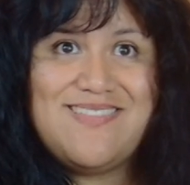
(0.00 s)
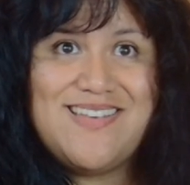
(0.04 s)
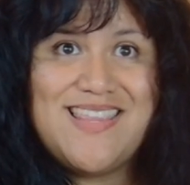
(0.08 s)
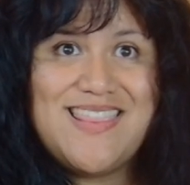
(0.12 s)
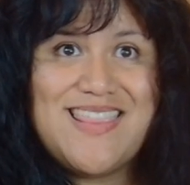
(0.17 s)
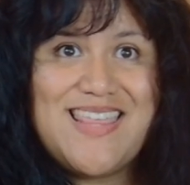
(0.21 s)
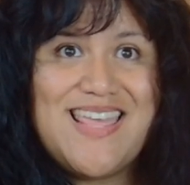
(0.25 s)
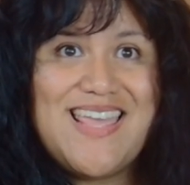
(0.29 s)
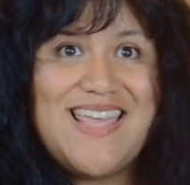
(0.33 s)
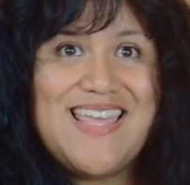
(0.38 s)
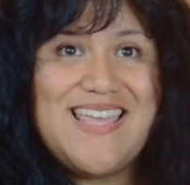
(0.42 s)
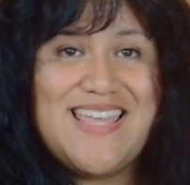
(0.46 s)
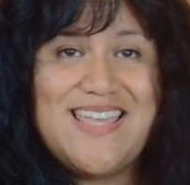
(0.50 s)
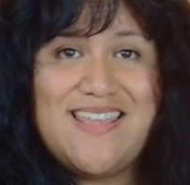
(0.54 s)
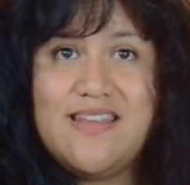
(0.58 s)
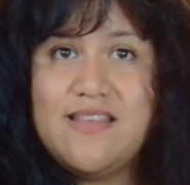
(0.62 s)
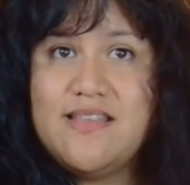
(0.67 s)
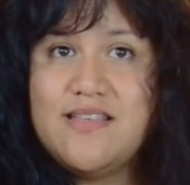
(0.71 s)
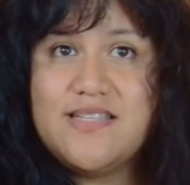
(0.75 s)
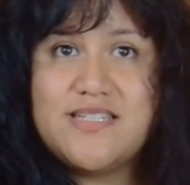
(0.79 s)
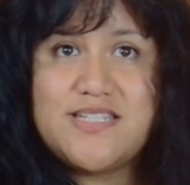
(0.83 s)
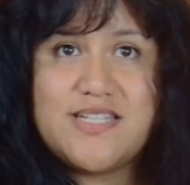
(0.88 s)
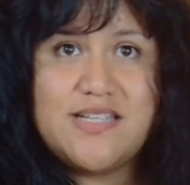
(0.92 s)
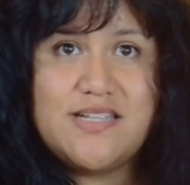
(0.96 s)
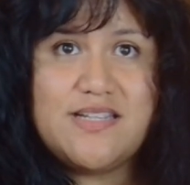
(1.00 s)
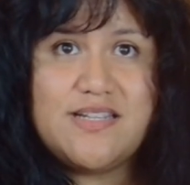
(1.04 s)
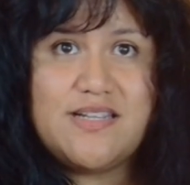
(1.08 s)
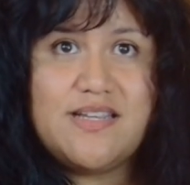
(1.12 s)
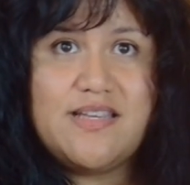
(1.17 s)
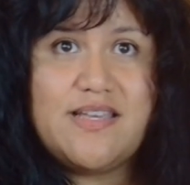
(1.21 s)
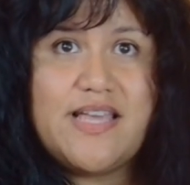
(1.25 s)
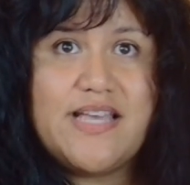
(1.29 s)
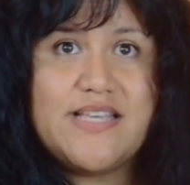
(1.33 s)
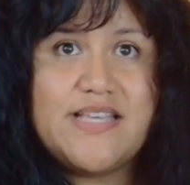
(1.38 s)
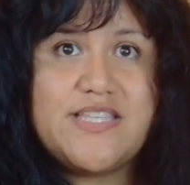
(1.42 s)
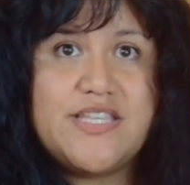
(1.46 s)
with a hidden
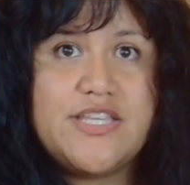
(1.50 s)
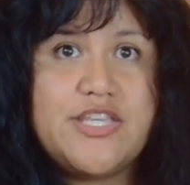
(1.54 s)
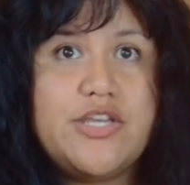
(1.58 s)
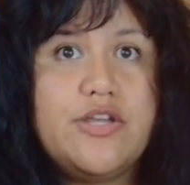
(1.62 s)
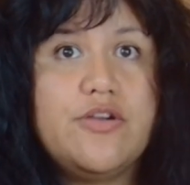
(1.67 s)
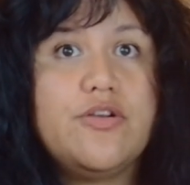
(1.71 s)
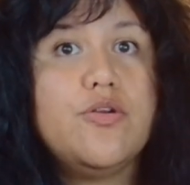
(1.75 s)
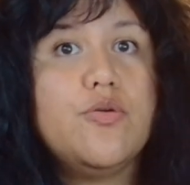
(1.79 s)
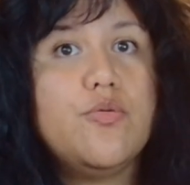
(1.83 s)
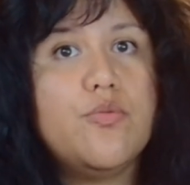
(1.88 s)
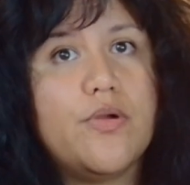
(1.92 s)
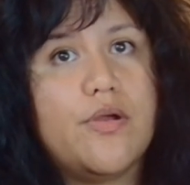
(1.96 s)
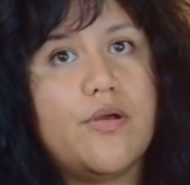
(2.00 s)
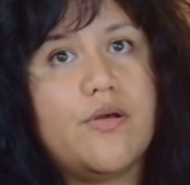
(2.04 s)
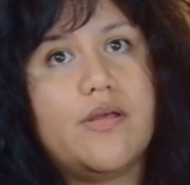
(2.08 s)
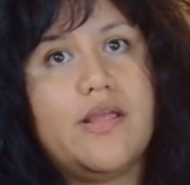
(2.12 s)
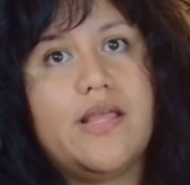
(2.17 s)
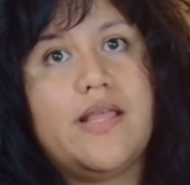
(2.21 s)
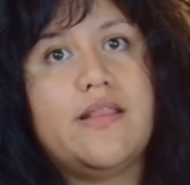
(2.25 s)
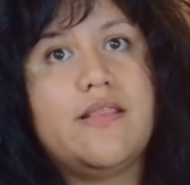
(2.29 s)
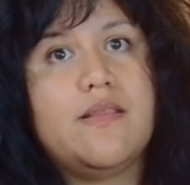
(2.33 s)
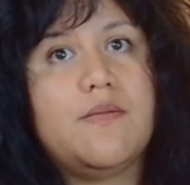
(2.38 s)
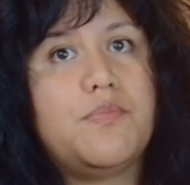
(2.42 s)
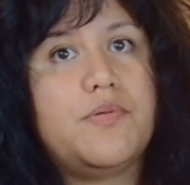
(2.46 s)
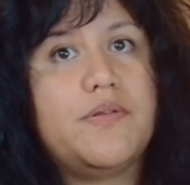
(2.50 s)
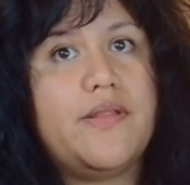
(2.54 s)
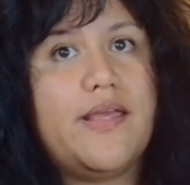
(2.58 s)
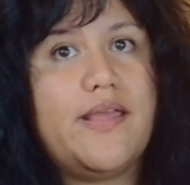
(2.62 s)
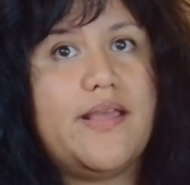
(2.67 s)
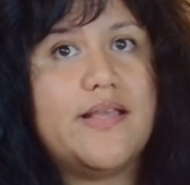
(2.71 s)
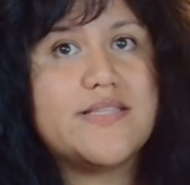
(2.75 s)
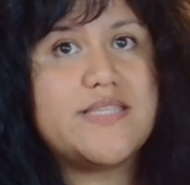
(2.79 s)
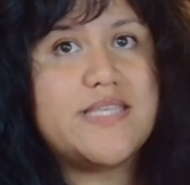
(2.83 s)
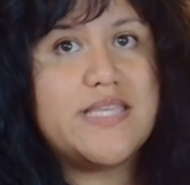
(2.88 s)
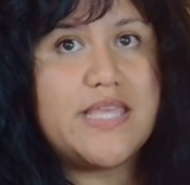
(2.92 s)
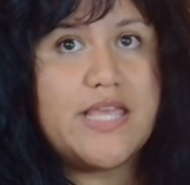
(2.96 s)
agenda, has secured a role in the
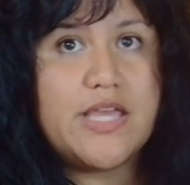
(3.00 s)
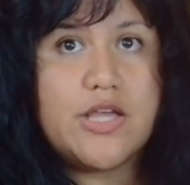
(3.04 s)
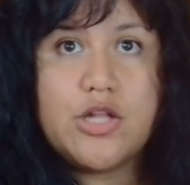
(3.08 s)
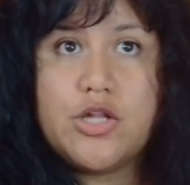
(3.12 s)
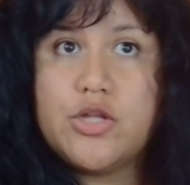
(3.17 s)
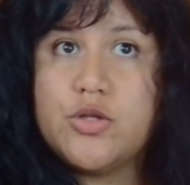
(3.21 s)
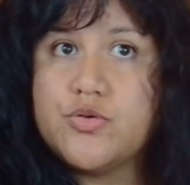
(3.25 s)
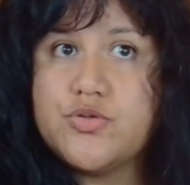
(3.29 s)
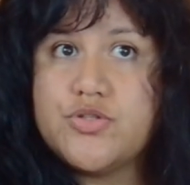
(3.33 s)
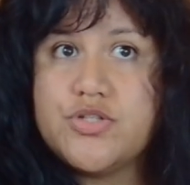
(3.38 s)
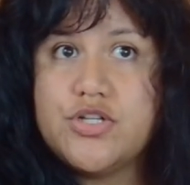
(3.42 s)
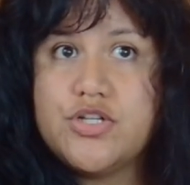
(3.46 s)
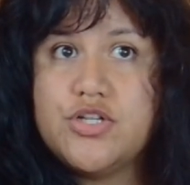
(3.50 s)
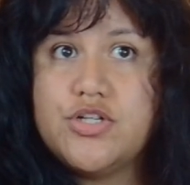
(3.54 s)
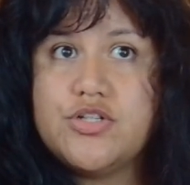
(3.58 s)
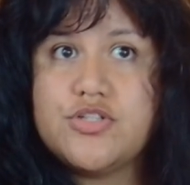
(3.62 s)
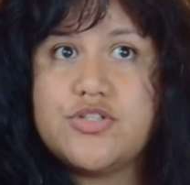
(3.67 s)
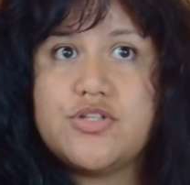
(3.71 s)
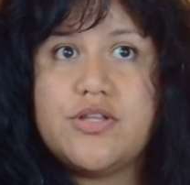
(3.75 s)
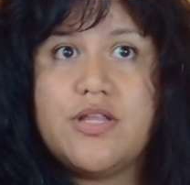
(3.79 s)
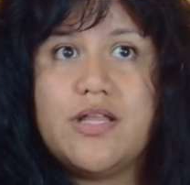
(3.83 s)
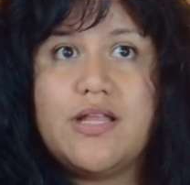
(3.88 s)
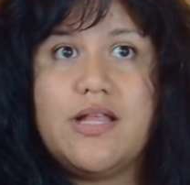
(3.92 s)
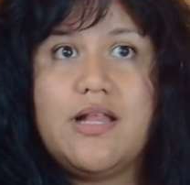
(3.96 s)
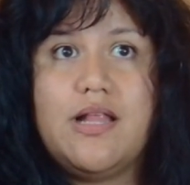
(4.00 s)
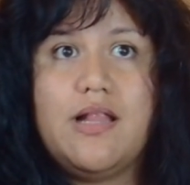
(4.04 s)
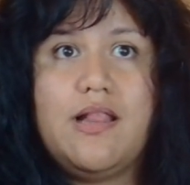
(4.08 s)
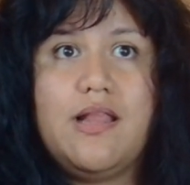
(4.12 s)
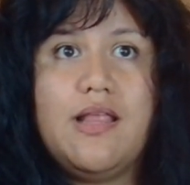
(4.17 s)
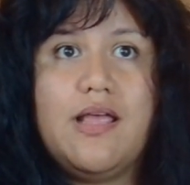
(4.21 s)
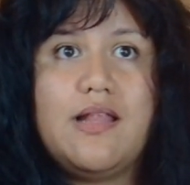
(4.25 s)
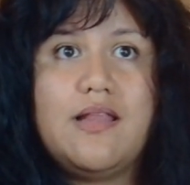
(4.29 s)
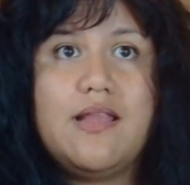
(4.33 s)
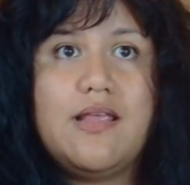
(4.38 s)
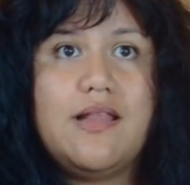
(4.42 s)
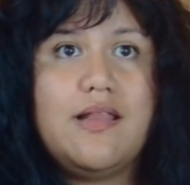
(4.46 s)
play to get closer to the
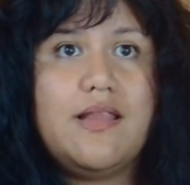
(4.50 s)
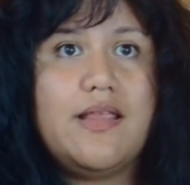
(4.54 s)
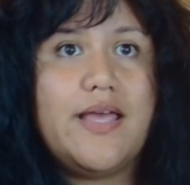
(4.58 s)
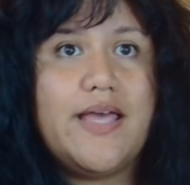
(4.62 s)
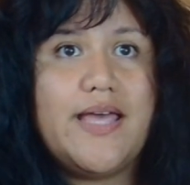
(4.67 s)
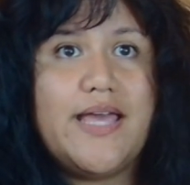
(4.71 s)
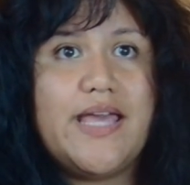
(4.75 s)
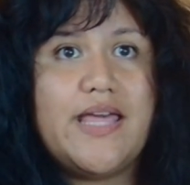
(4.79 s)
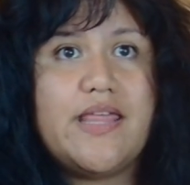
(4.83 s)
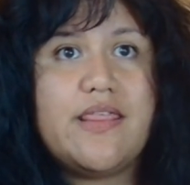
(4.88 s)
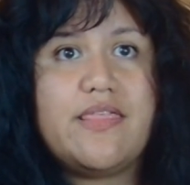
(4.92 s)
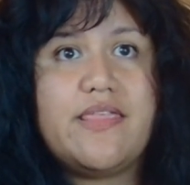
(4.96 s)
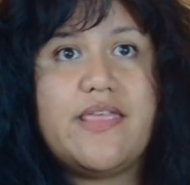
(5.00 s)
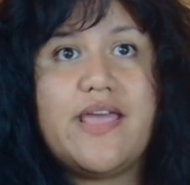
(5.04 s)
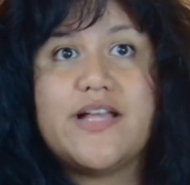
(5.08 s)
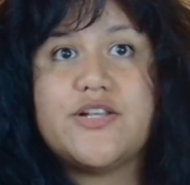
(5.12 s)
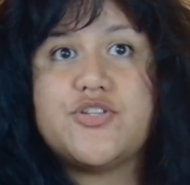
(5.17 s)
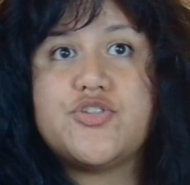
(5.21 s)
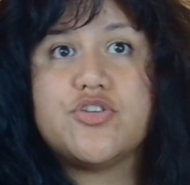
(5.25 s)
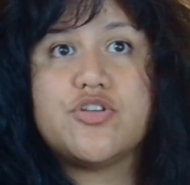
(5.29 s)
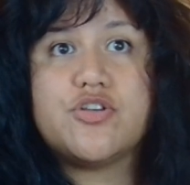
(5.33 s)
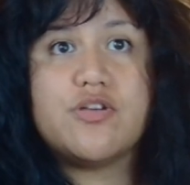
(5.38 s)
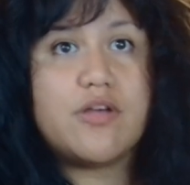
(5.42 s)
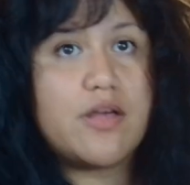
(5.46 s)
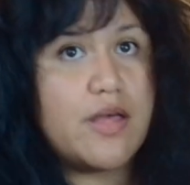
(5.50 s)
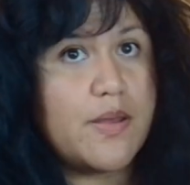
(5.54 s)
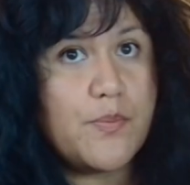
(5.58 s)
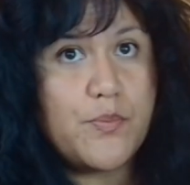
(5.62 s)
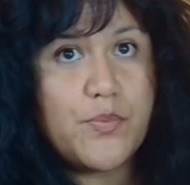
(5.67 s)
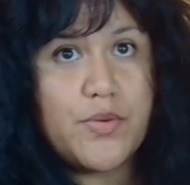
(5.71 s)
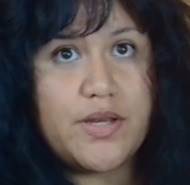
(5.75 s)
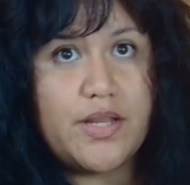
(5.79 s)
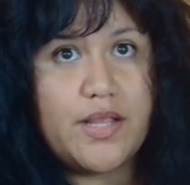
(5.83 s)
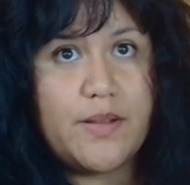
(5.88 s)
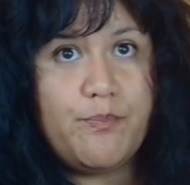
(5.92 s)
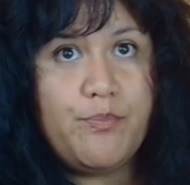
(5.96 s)
La La Lai theatrical
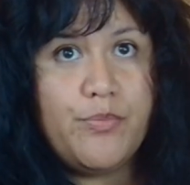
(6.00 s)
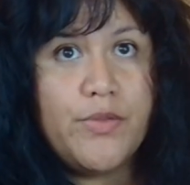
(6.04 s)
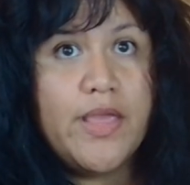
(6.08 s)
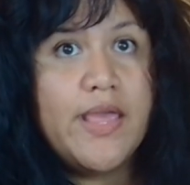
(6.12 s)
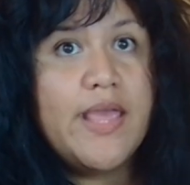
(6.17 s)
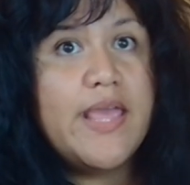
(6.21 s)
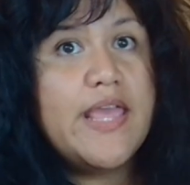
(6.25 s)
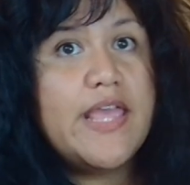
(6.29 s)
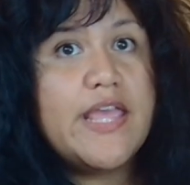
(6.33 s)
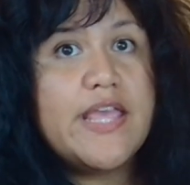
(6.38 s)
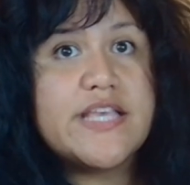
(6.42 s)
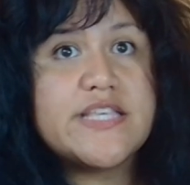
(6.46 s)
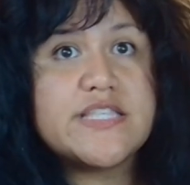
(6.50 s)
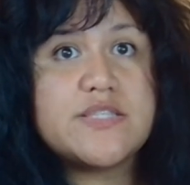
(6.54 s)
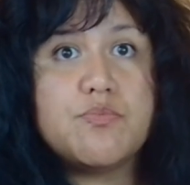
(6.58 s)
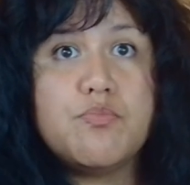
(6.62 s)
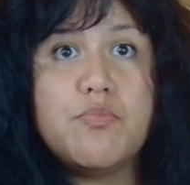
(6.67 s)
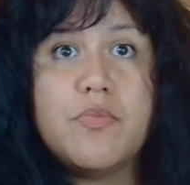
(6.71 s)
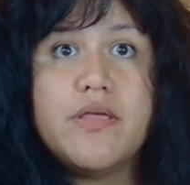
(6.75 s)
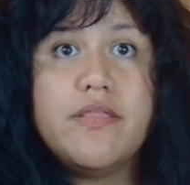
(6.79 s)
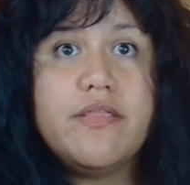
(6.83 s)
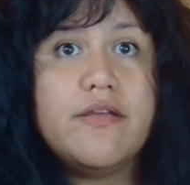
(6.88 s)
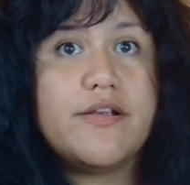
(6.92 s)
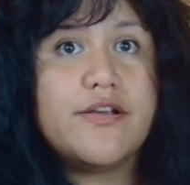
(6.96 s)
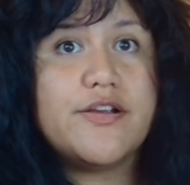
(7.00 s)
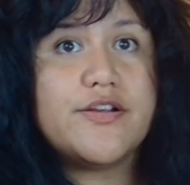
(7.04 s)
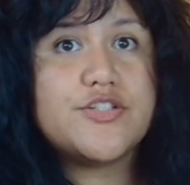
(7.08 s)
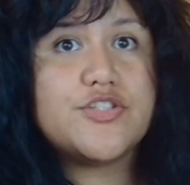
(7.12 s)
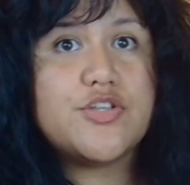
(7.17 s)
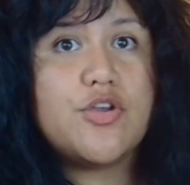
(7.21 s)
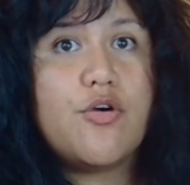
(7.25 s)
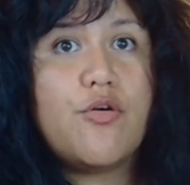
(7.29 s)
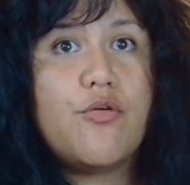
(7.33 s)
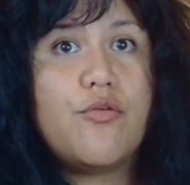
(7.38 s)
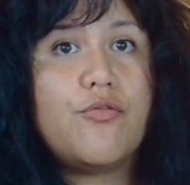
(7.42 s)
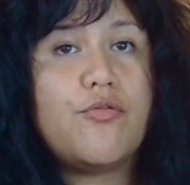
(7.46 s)
company, his
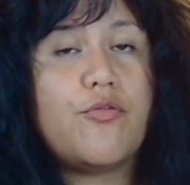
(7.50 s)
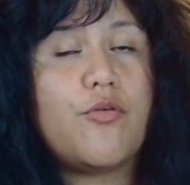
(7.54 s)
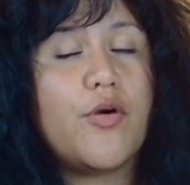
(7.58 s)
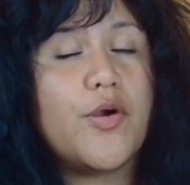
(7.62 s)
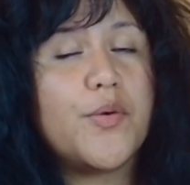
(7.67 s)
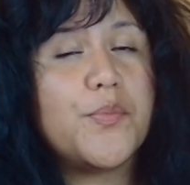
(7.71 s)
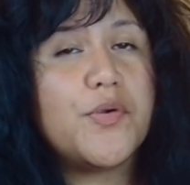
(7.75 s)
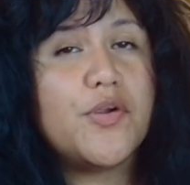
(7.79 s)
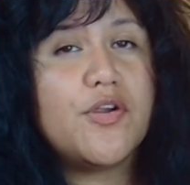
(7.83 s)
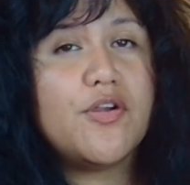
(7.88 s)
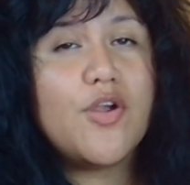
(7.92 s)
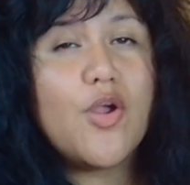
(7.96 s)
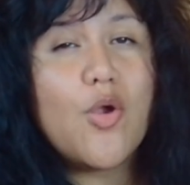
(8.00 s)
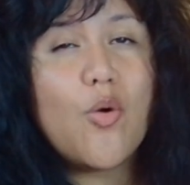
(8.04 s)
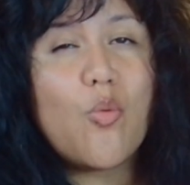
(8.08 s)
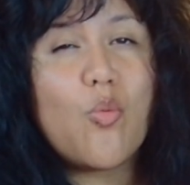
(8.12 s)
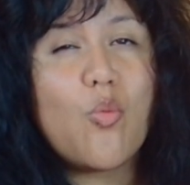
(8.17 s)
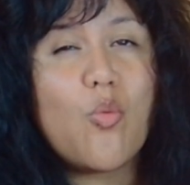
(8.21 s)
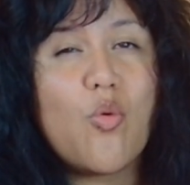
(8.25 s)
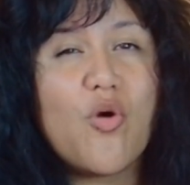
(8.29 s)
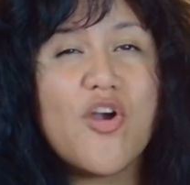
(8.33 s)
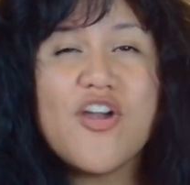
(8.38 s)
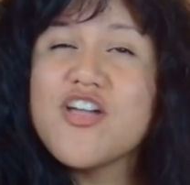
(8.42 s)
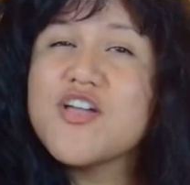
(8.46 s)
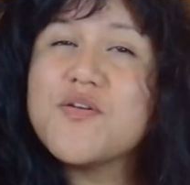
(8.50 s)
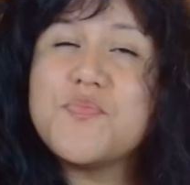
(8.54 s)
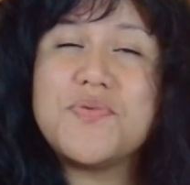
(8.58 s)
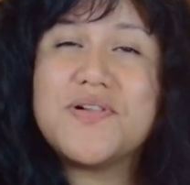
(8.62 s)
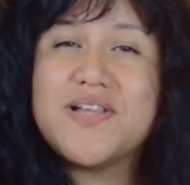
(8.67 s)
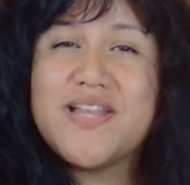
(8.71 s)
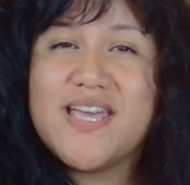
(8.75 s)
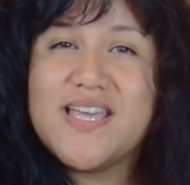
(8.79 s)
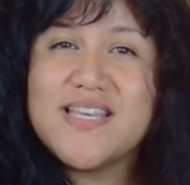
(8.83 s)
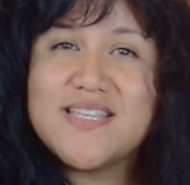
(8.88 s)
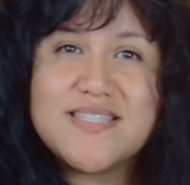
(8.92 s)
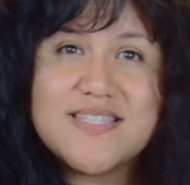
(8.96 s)
mother's former
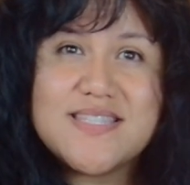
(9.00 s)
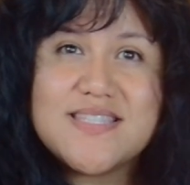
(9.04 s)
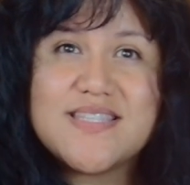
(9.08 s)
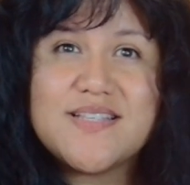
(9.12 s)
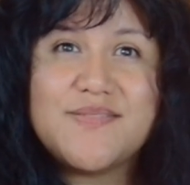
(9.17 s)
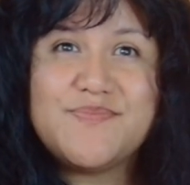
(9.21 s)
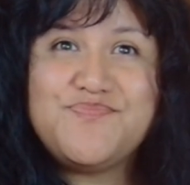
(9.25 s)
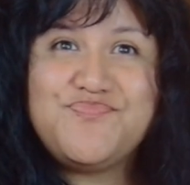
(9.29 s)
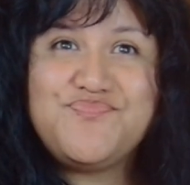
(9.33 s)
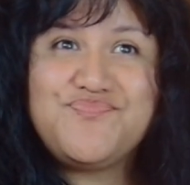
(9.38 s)
workplace.